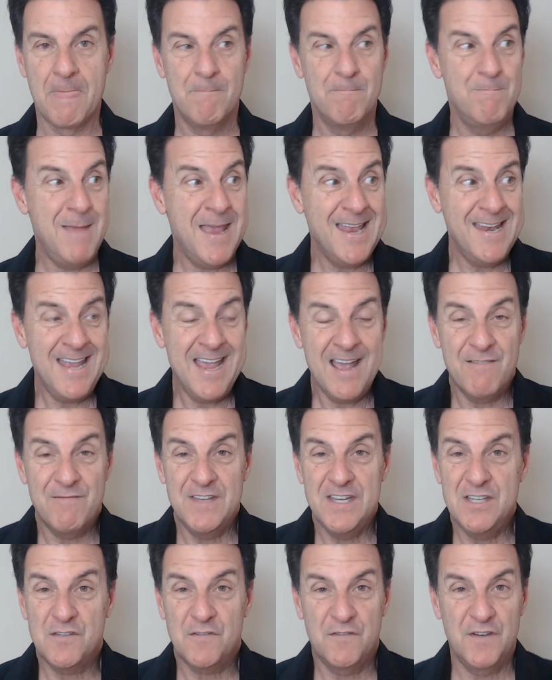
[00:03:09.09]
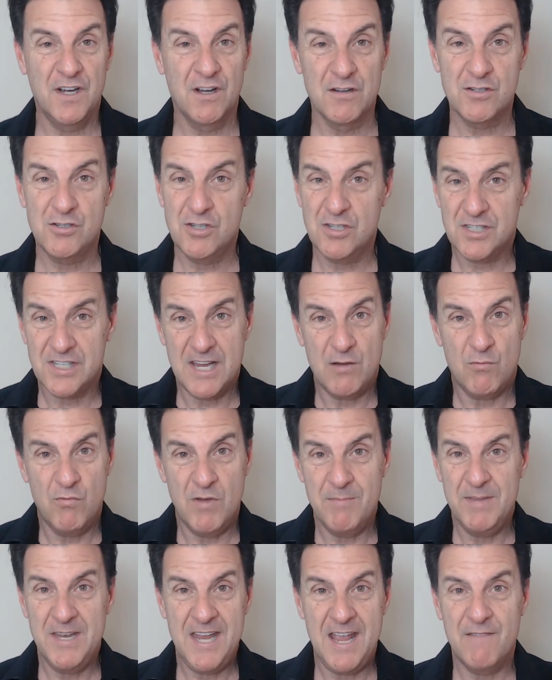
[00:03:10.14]
Men have these fears just like
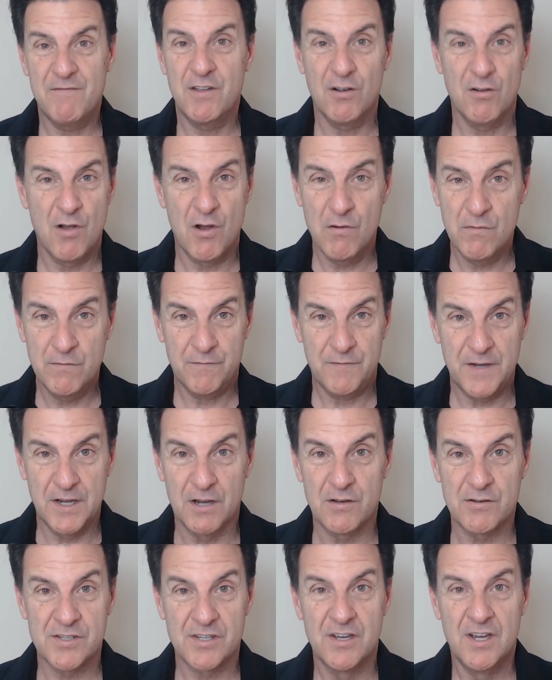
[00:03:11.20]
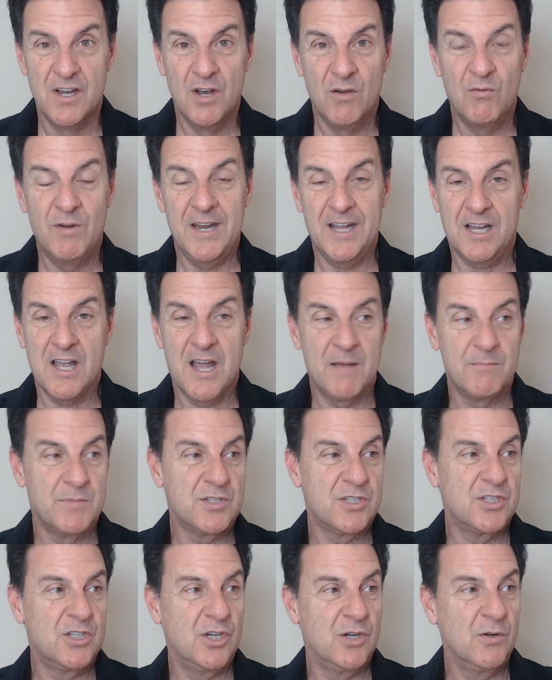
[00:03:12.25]
women have their own fears when it comes
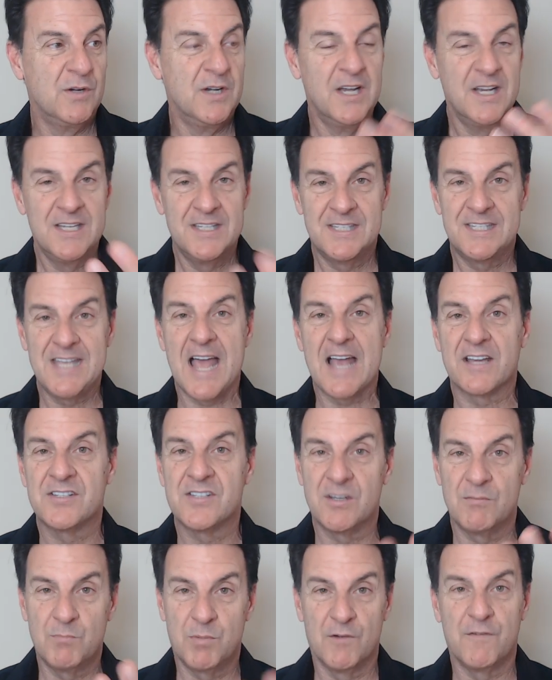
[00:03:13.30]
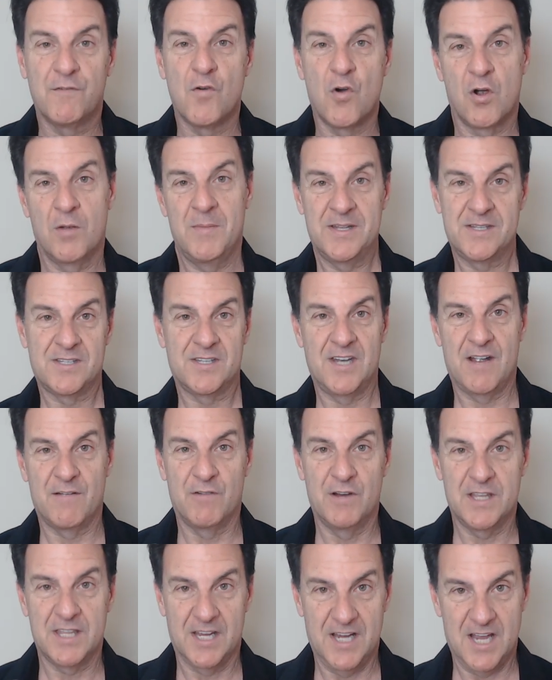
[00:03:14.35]
to sex and performance and
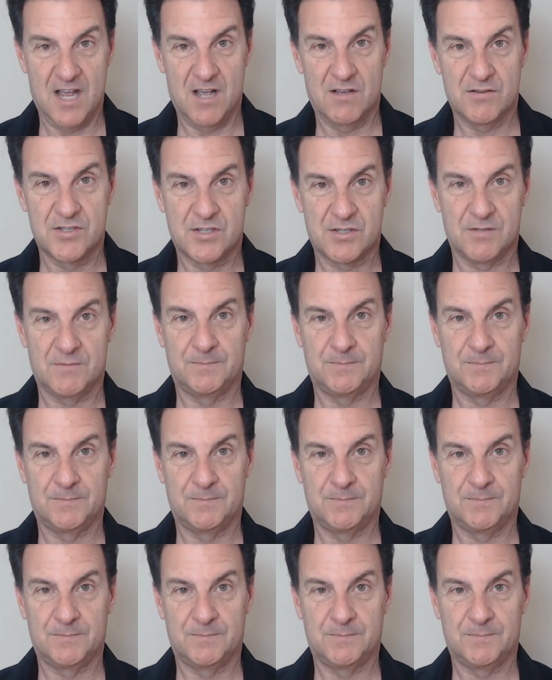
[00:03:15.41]
everything else.